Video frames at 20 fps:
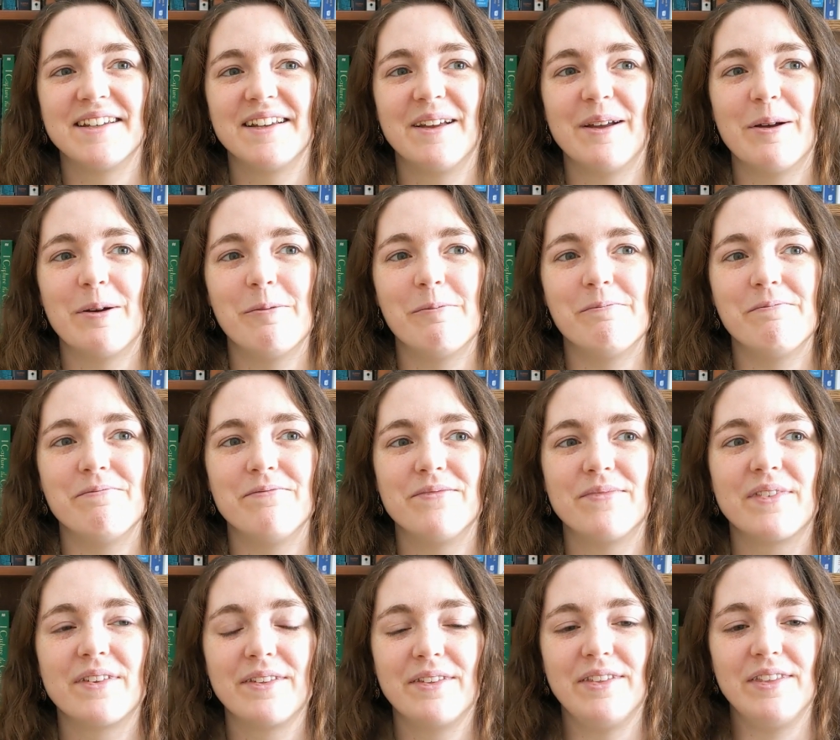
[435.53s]

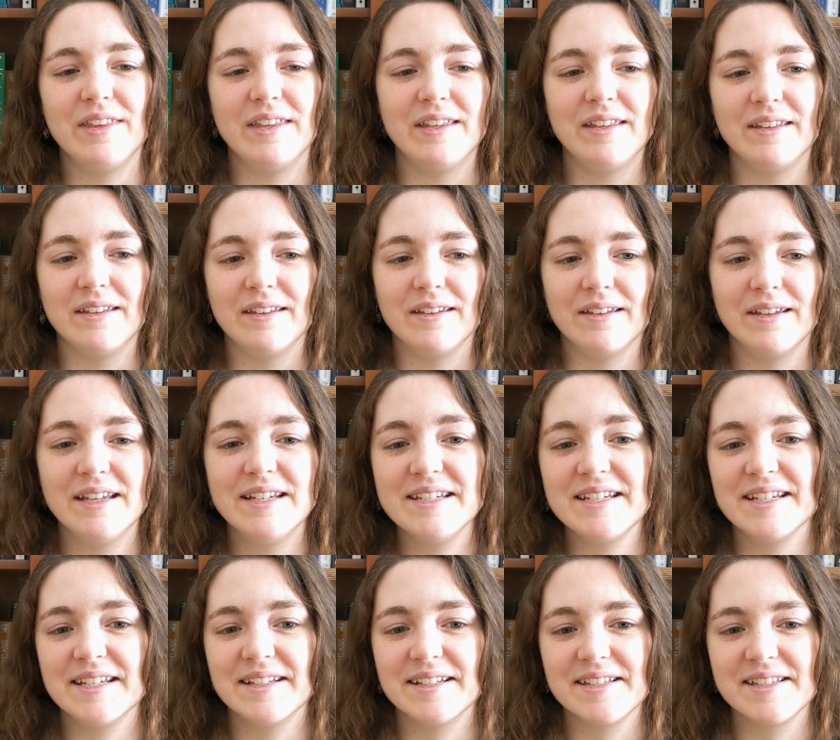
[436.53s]
the
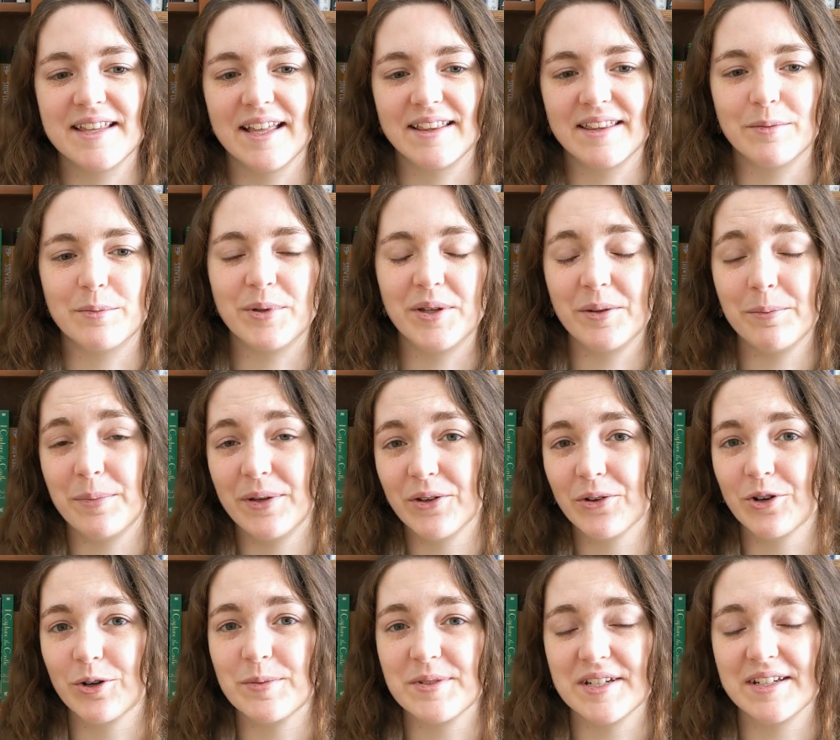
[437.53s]
Indians that the
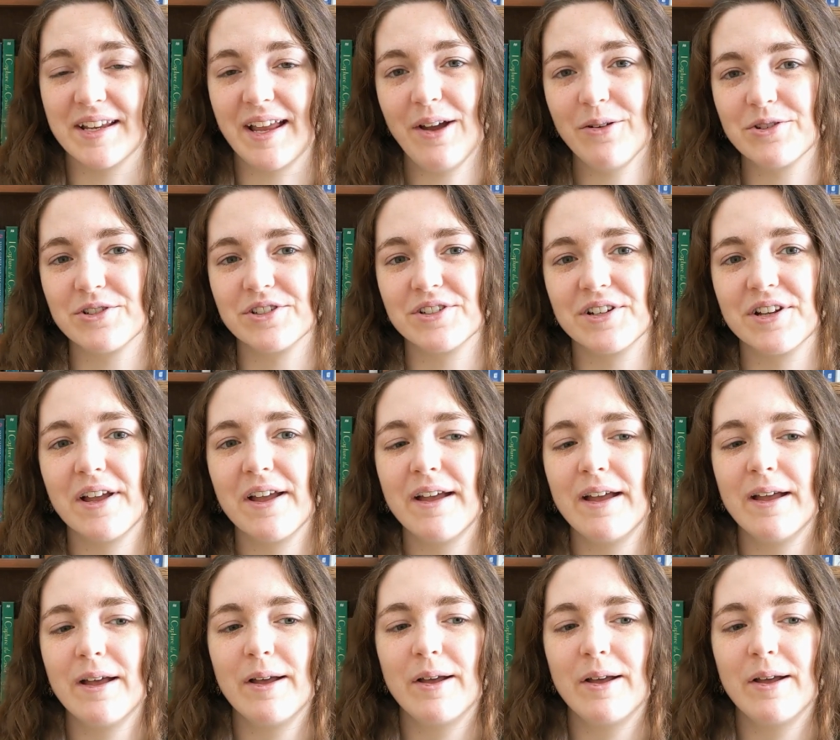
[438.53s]
Pilgrims encountered,